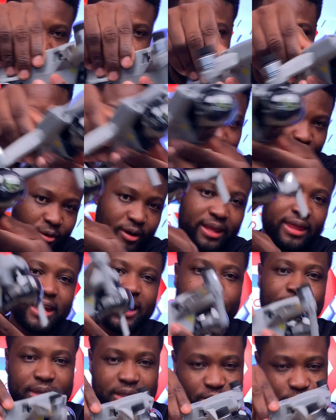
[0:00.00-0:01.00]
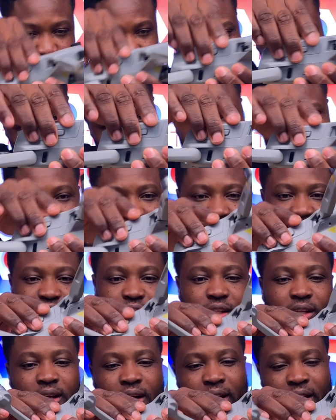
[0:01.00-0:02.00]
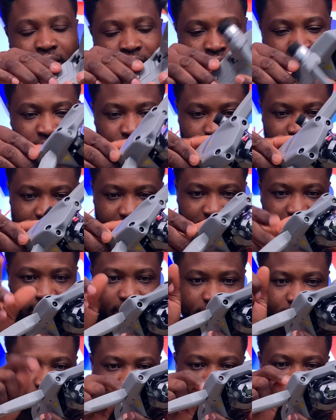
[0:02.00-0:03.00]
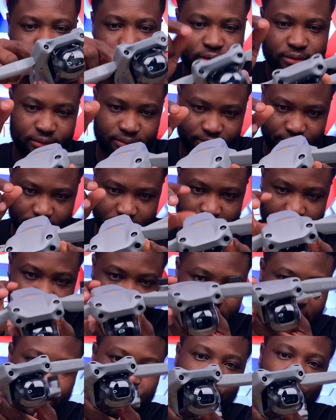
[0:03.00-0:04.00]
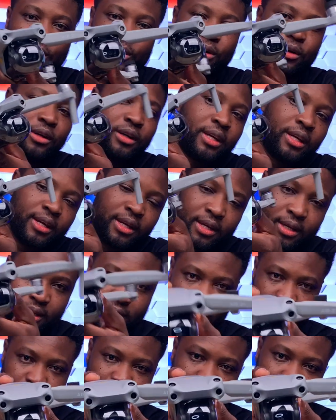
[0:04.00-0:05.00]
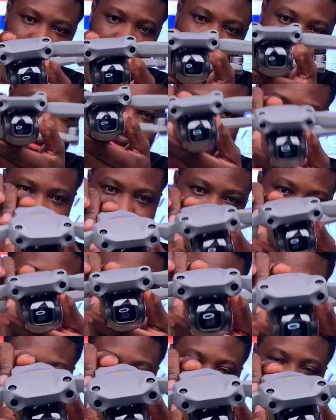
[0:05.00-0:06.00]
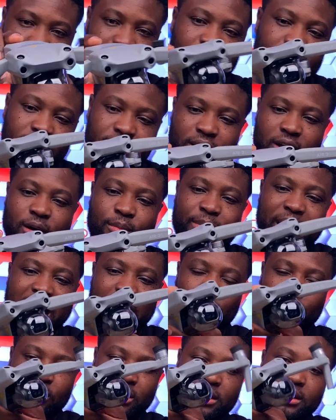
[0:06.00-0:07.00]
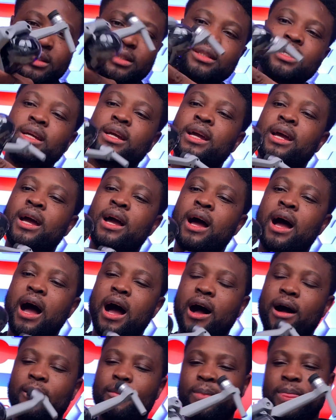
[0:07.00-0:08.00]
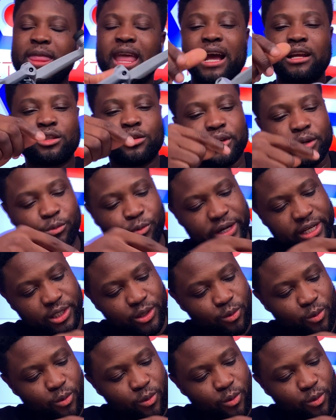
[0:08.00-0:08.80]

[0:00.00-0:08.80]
avoid them, it's going to crash, right? So make sure you fly this way or backwards. Yeah, so the reason